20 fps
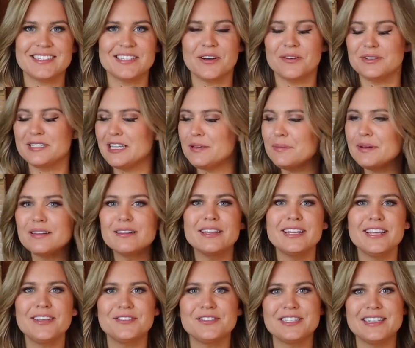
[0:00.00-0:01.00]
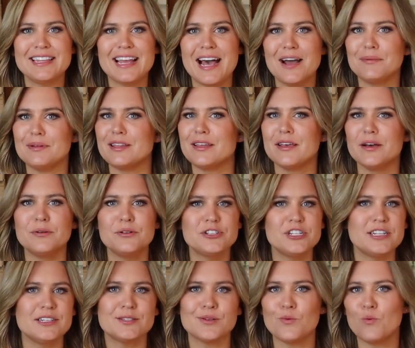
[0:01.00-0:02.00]
So typically you see that with goat
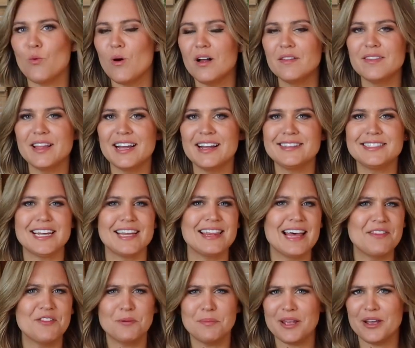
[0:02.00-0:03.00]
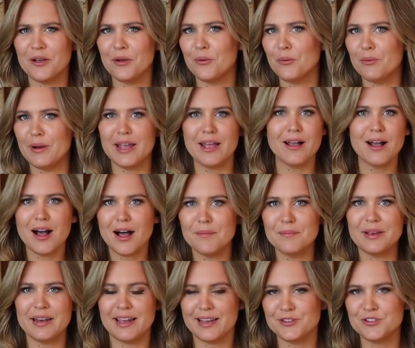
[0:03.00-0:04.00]
cheese and walnuts. I thought that'd be a great
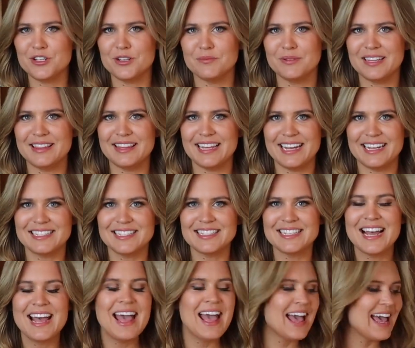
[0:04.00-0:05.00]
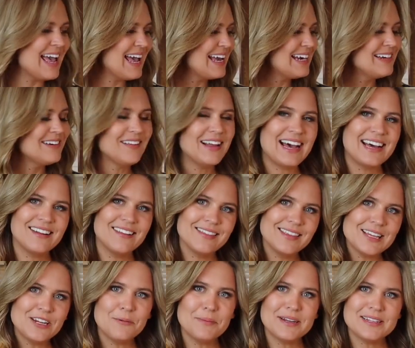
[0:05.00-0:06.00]
combination with this and it'll add a
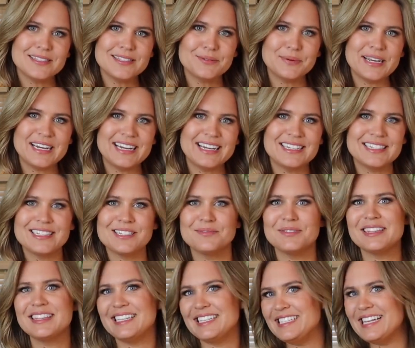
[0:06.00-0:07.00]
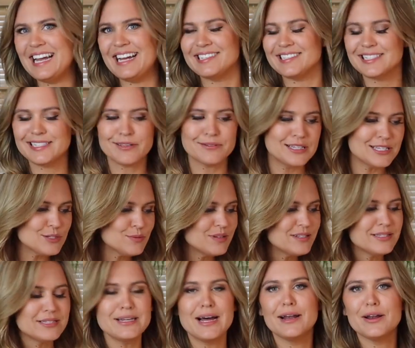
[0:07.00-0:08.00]
little bit of sweetness with the dates. So this
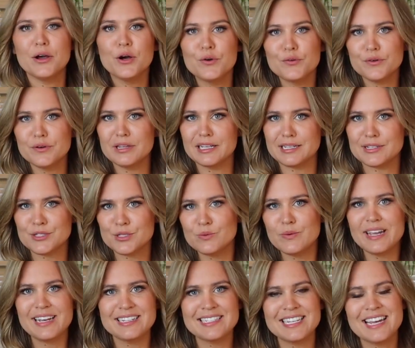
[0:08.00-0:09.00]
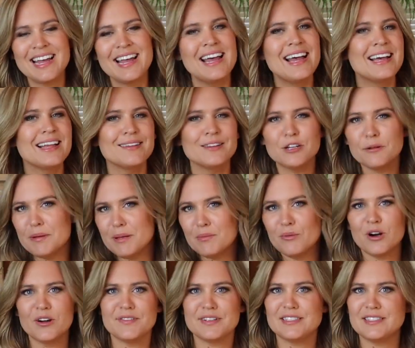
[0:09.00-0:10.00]
one's not overly sweet, a little bit
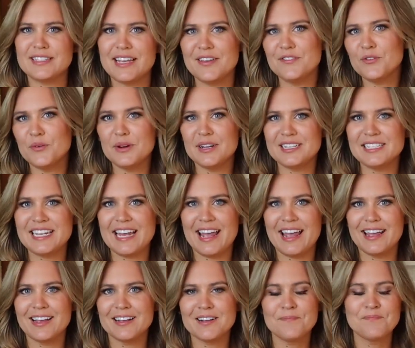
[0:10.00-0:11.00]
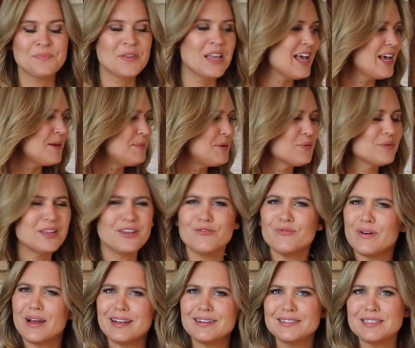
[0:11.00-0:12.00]
more of a savory take. It'd be really
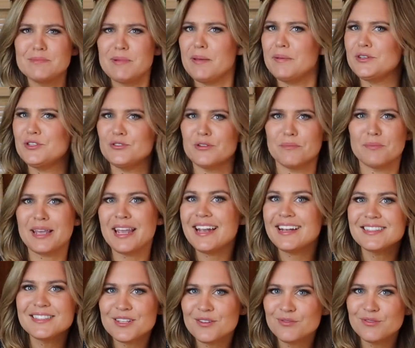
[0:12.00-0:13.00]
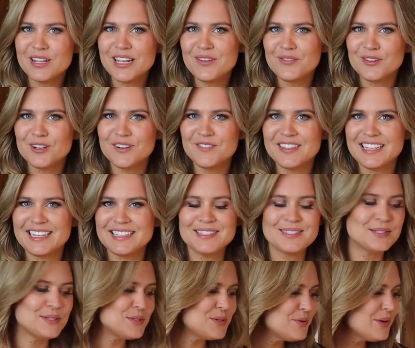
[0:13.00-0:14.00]
fun to maybe do a pizza flavor of this.
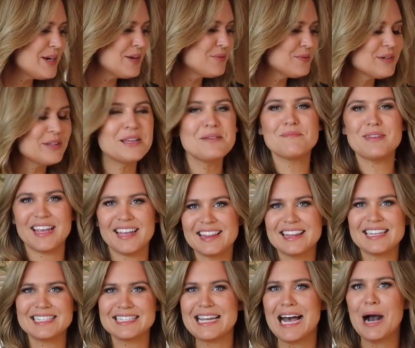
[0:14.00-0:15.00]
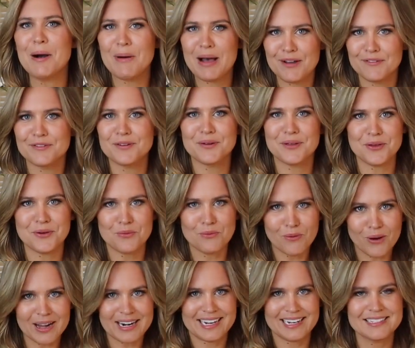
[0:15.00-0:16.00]
You can really make this however you
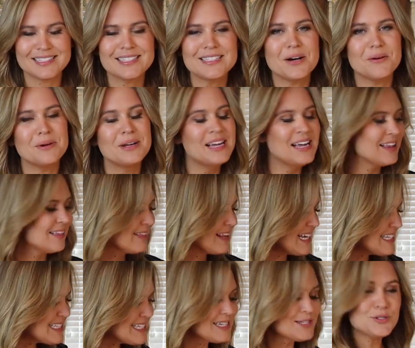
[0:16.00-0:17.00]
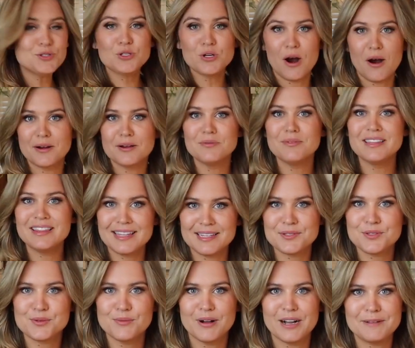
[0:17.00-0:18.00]
want it. So let's get started with
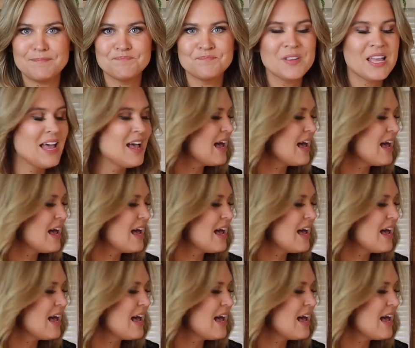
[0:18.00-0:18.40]
this one.